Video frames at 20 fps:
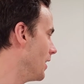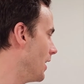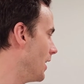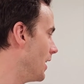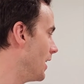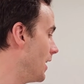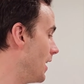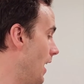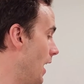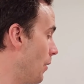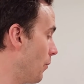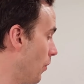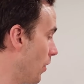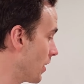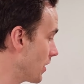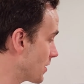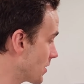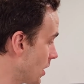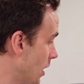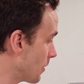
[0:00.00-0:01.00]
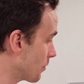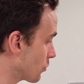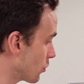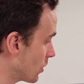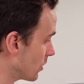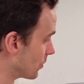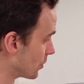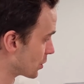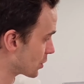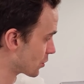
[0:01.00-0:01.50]
I wanted to
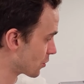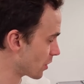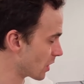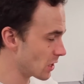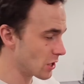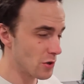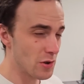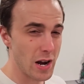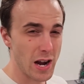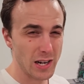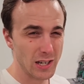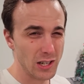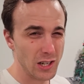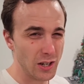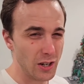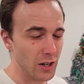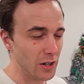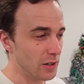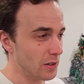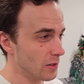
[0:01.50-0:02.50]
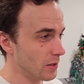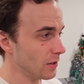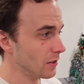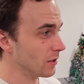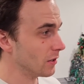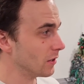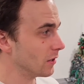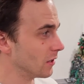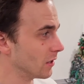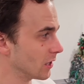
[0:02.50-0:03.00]
upgrade this train track here.
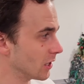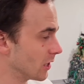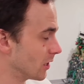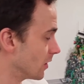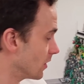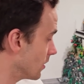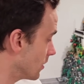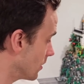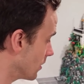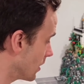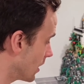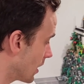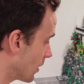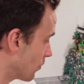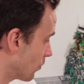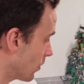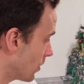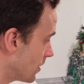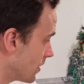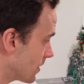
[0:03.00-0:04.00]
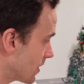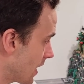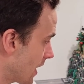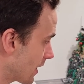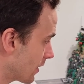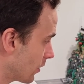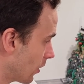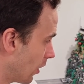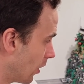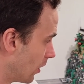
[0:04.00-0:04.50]
It wouldn't
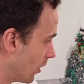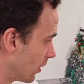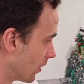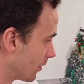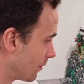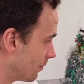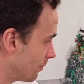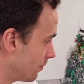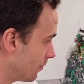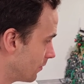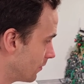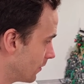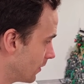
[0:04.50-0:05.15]
take long,